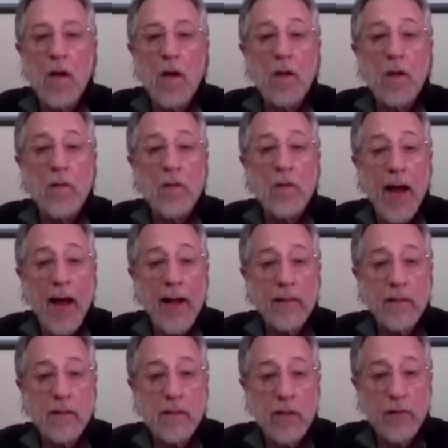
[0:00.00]

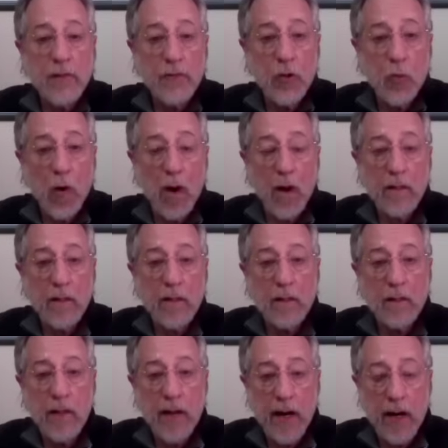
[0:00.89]
That's if you want to
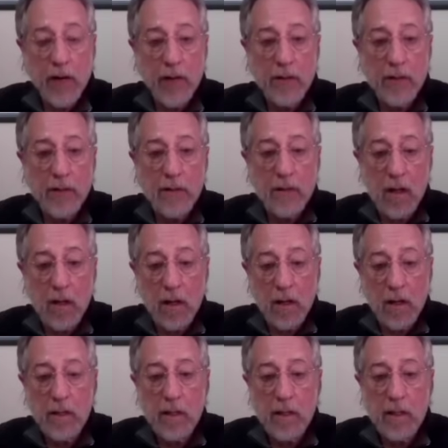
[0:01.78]
carry this
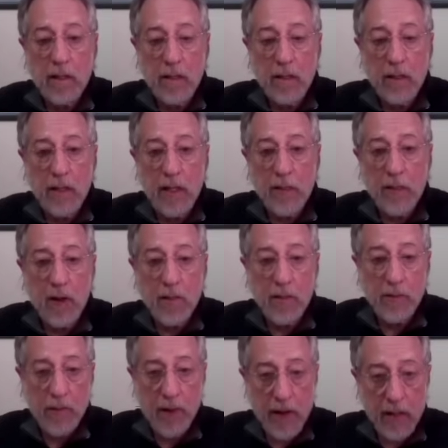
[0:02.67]
on and keep
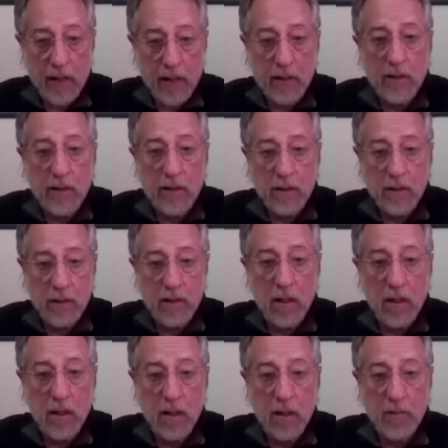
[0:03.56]
coming back to this
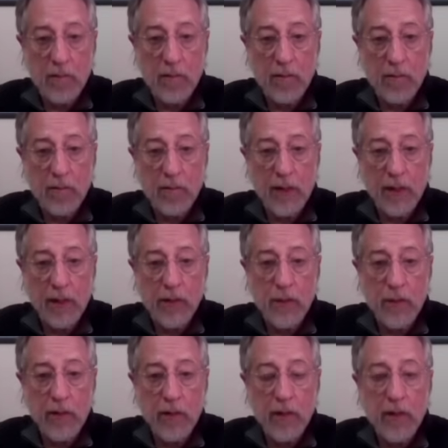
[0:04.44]
um,
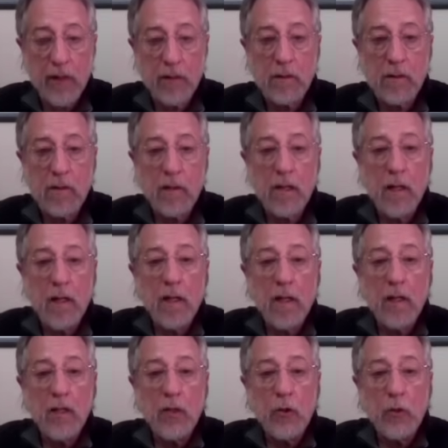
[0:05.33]
experience
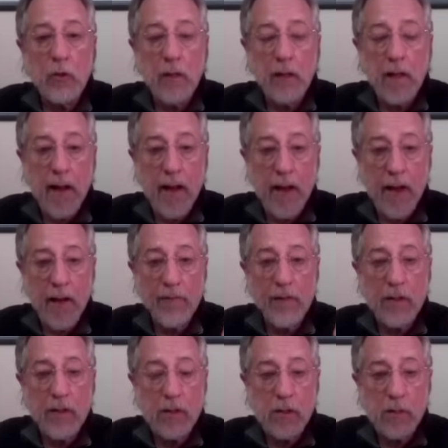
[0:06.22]
you can have an
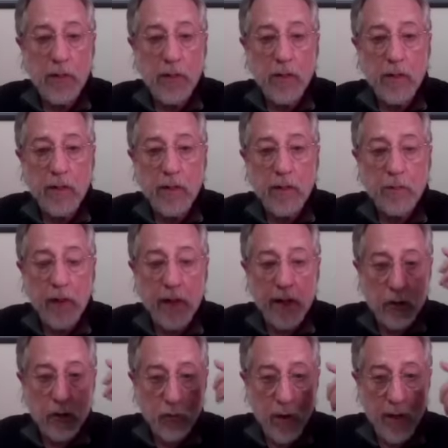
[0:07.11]
experience by
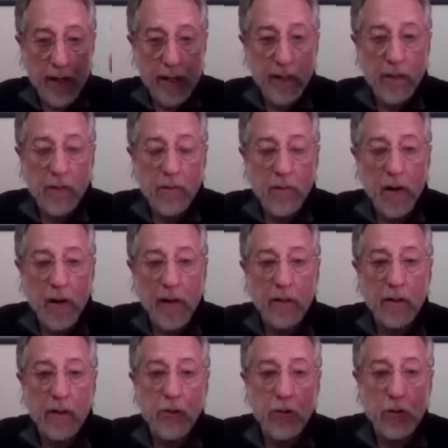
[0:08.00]
training the mind
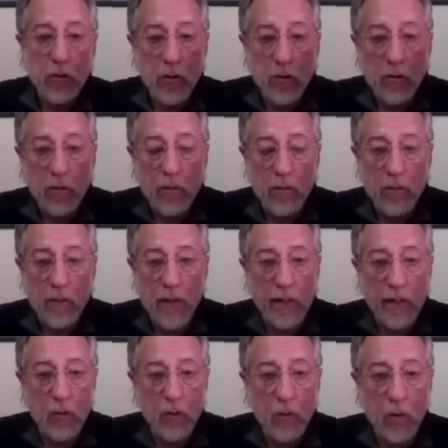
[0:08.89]
because you know
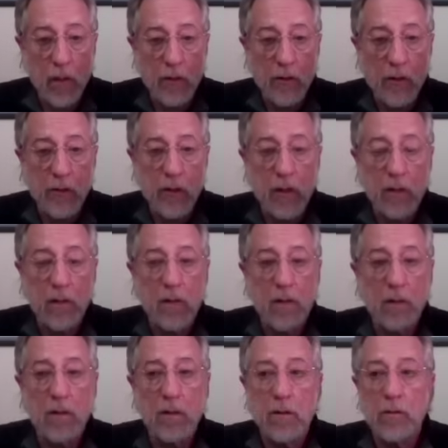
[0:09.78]
like you watch uh,
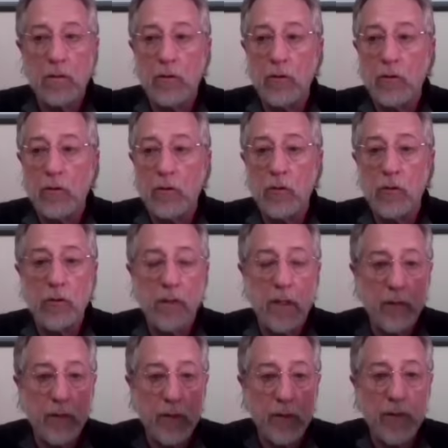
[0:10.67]
the news they
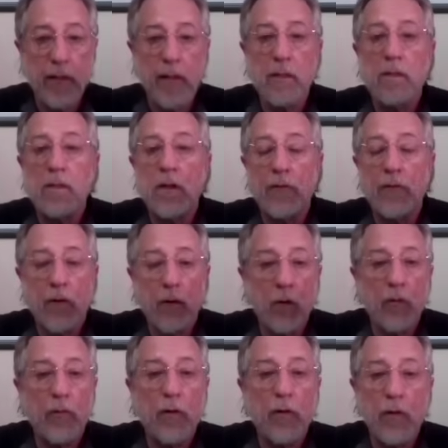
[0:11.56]
repeat stuff
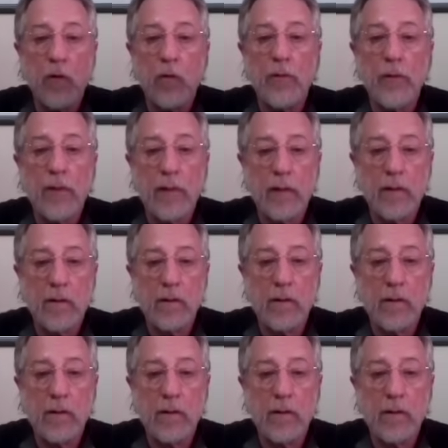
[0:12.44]
over and over again